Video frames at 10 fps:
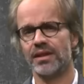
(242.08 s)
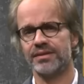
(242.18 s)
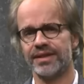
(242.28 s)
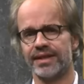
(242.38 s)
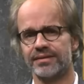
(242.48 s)

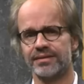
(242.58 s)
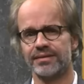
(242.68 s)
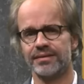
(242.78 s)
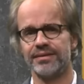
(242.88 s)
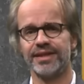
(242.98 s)
context,
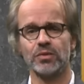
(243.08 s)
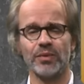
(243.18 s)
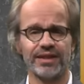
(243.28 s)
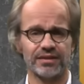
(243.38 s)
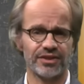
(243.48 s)
this
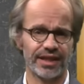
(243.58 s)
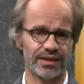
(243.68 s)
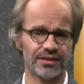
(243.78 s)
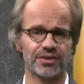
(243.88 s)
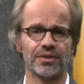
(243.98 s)
week's
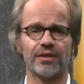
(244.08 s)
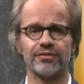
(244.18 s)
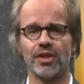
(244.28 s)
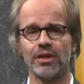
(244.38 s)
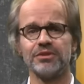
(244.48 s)
challenge of
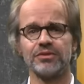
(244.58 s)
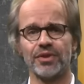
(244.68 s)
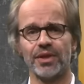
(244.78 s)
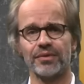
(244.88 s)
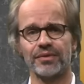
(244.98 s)
urban
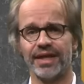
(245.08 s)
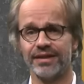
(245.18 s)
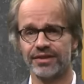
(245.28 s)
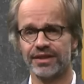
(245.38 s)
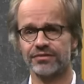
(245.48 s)
growth
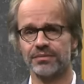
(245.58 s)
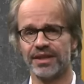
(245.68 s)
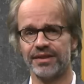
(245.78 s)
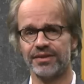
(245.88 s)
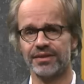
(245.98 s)
and
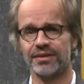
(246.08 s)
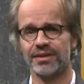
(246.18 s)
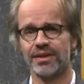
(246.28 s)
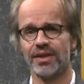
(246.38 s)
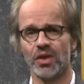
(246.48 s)
transformation
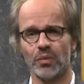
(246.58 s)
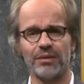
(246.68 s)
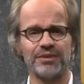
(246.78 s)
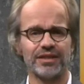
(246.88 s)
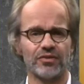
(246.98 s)
will
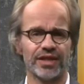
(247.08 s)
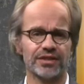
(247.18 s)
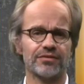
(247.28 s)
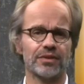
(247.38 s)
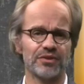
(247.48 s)
be
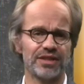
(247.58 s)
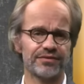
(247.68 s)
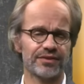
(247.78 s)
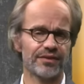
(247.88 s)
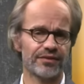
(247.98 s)
addressed from the
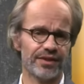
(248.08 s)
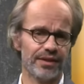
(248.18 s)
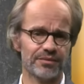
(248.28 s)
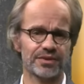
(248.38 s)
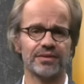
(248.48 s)
different
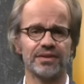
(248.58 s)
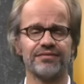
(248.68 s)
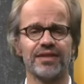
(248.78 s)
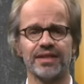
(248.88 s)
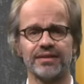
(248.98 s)
themes
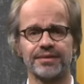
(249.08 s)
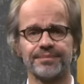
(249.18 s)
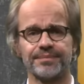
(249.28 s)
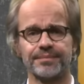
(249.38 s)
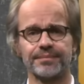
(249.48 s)
defined.
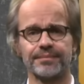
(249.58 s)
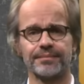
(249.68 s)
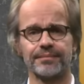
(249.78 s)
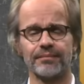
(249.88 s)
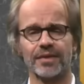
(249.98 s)

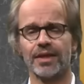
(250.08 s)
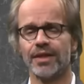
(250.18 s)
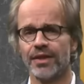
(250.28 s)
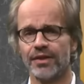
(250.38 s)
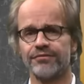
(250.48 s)

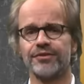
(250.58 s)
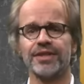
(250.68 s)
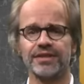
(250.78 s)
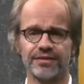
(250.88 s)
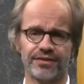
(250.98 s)
The
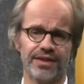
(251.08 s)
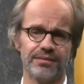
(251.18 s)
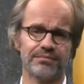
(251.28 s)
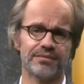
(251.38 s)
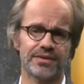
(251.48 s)
first
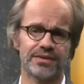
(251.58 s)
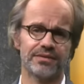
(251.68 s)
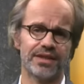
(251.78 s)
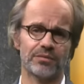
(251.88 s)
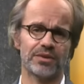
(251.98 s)
theme
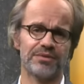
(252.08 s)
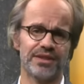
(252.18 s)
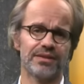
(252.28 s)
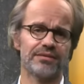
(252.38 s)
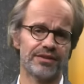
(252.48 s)
that will
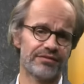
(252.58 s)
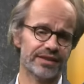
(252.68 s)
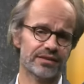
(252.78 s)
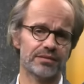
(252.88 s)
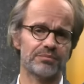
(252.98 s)
be
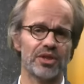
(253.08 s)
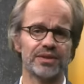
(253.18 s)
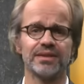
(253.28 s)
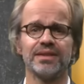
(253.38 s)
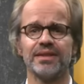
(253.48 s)
reflected
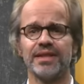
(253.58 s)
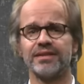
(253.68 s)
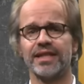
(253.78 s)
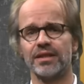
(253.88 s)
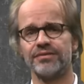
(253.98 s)
upon is
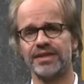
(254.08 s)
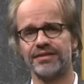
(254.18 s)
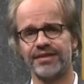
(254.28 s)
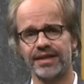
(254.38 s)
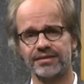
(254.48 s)
that of the
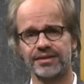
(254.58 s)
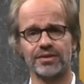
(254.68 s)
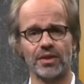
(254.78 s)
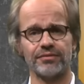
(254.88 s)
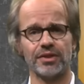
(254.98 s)
effects
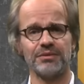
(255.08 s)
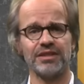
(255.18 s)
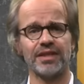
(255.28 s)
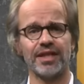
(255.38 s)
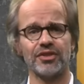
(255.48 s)
of
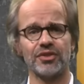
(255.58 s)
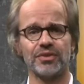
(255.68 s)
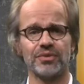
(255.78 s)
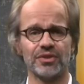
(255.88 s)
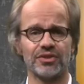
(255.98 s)
urbanization
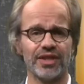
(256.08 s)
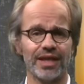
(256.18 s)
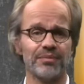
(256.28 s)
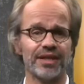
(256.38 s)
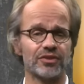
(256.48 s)
to the
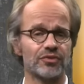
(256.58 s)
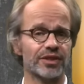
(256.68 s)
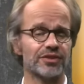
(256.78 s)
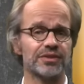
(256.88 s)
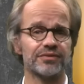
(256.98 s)
shape and
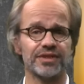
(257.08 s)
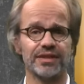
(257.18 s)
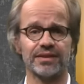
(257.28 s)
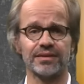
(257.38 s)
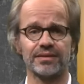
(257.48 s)
structure of
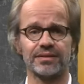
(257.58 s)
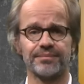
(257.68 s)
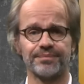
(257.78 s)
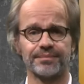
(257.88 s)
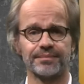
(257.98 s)
cities.
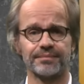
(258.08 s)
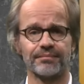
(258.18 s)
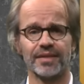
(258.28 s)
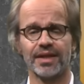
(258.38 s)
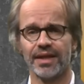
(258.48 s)

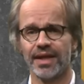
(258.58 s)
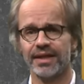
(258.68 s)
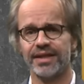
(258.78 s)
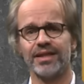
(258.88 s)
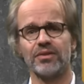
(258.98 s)

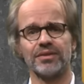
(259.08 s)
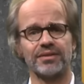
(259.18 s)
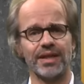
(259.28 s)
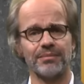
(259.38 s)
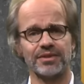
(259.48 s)
Key
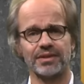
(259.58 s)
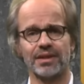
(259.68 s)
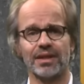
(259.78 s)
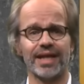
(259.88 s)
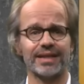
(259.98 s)
concepts
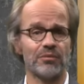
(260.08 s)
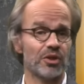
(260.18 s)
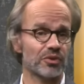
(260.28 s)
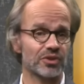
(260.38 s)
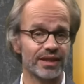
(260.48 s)
like
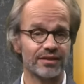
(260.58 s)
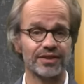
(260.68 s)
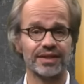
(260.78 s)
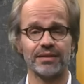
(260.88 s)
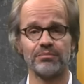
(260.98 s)

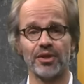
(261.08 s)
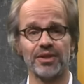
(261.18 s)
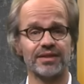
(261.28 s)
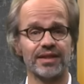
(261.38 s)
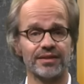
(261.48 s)
monocentric and
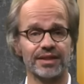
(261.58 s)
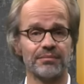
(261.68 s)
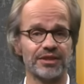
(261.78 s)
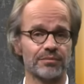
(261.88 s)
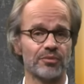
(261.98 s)
polycentric
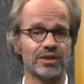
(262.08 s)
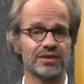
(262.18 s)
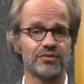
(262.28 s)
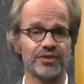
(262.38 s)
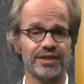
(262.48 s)

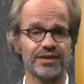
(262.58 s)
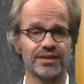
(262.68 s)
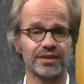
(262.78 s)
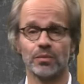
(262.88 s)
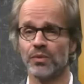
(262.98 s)
metropolitan
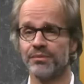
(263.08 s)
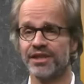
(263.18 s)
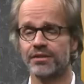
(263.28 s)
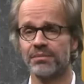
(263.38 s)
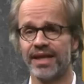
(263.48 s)
regions will be
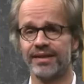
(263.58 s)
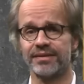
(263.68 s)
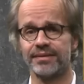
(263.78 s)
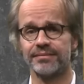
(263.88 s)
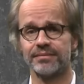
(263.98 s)
explained,